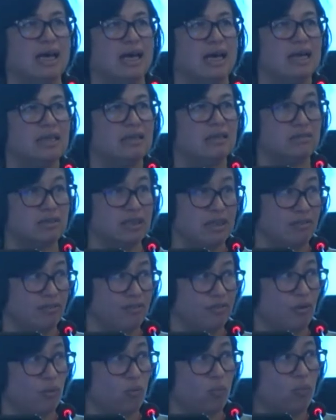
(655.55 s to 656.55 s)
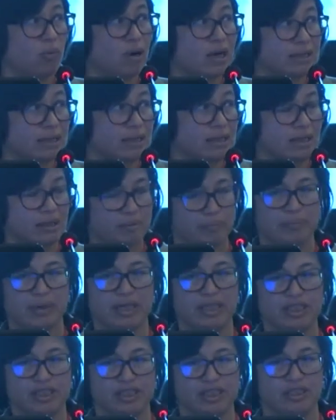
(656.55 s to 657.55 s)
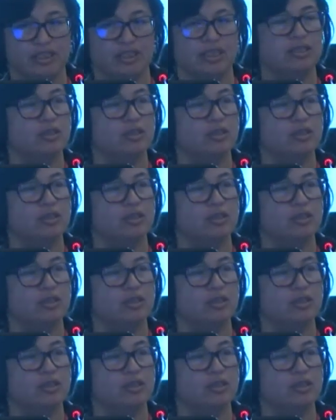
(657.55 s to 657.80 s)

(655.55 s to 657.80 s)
and only for one patient,